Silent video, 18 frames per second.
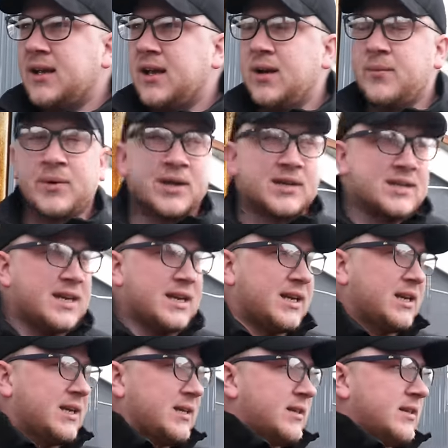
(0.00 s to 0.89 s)
And we're going to take
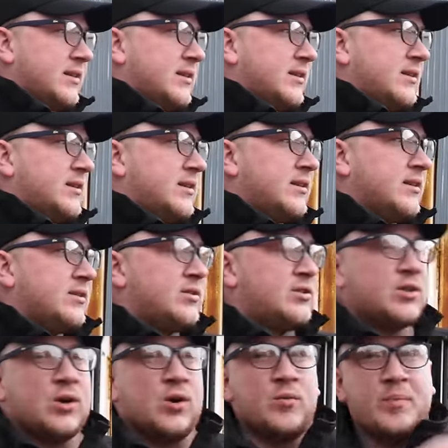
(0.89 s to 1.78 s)
it
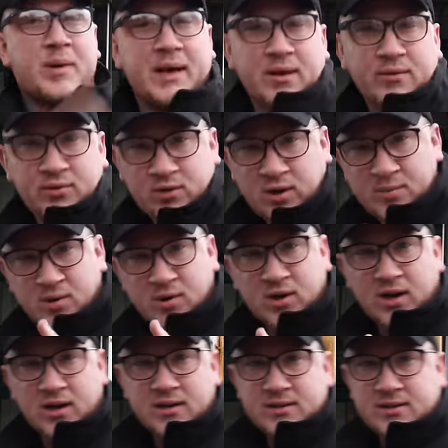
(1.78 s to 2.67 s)
to go and pick up 3 more
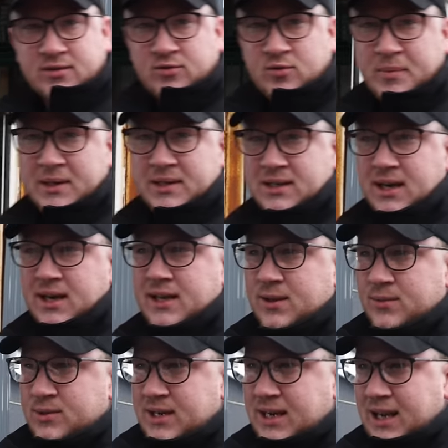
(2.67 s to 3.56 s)
cars from BCA,
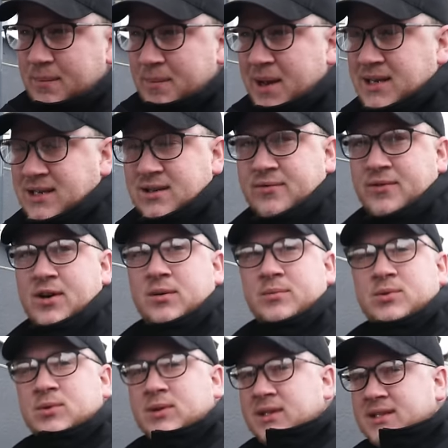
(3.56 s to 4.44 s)
then we'll take it back to the
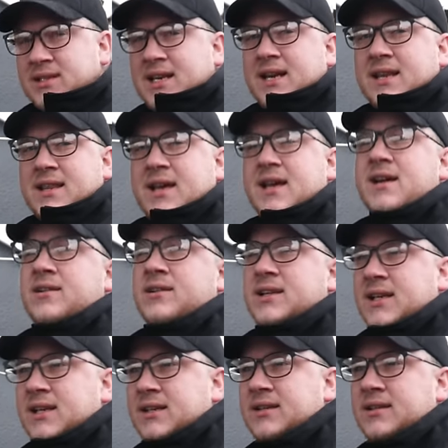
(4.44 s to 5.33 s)
farm so it can stay there and
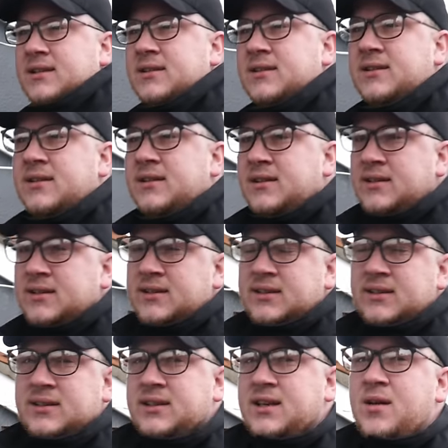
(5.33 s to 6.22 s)
then
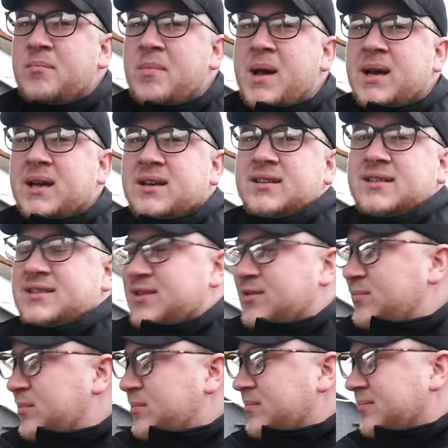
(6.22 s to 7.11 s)
come back. So
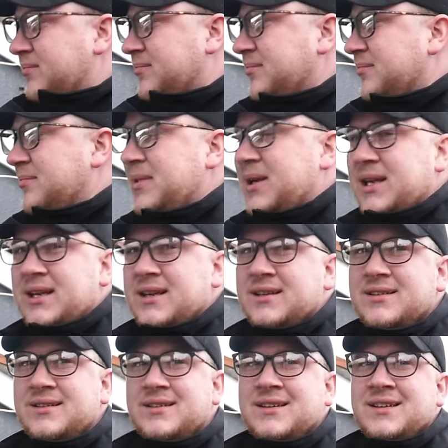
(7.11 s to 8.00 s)
me,
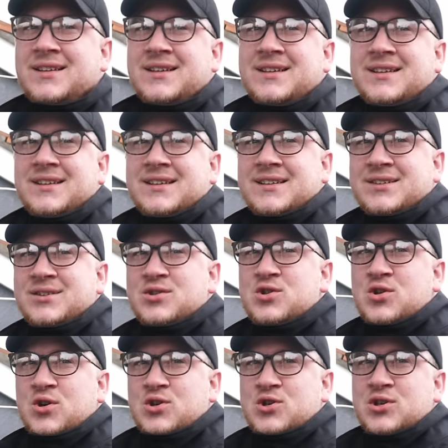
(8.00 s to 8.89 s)

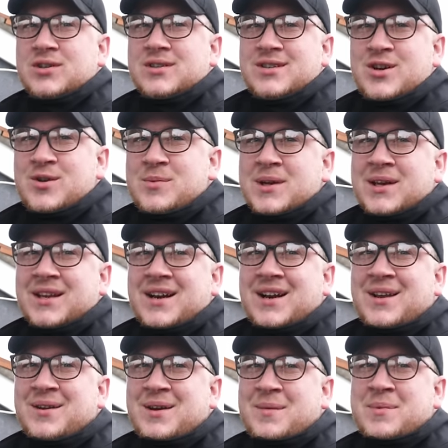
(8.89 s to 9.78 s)
Josh and Toby are going
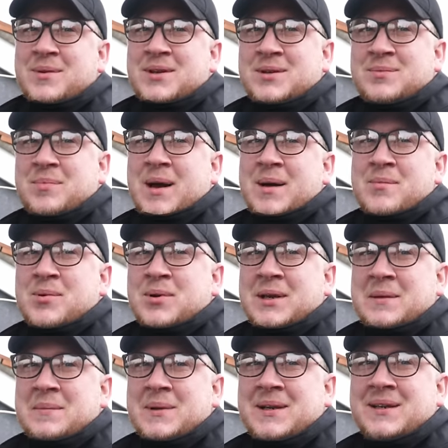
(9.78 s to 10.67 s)
to load up in this bad boy
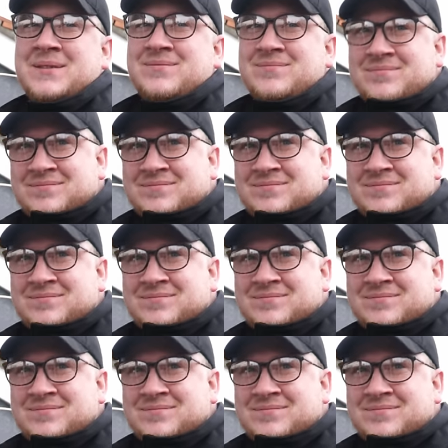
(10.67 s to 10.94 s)
in a minute.